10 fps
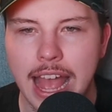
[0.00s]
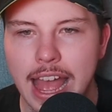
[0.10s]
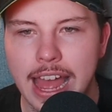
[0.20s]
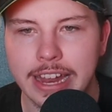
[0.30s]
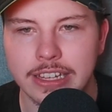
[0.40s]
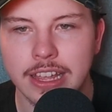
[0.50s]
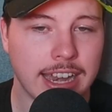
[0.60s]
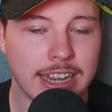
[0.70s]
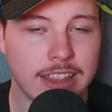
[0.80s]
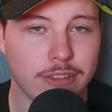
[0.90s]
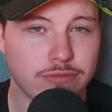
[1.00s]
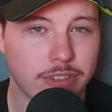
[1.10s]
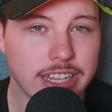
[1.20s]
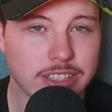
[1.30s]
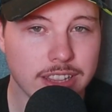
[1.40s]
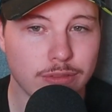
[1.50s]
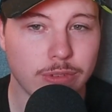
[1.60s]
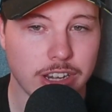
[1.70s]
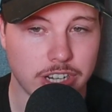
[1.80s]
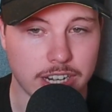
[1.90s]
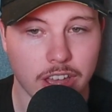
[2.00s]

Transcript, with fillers: and and the reason that Richard